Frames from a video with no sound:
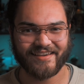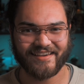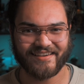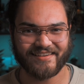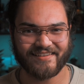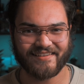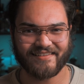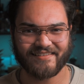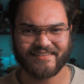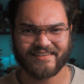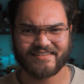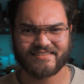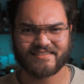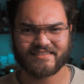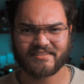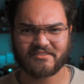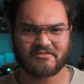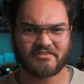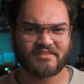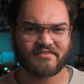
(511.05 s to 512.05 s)
and it's a
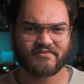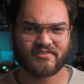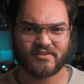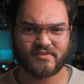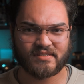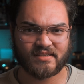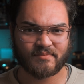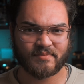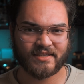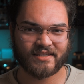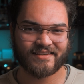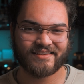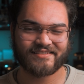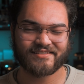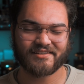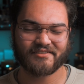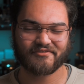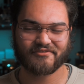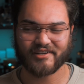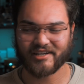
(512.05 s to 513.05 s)
little confusing because
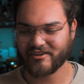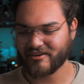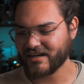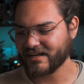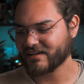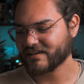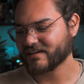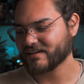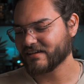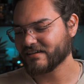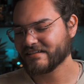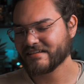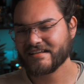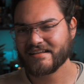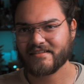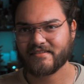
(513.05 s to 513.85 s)
on Fragrantica,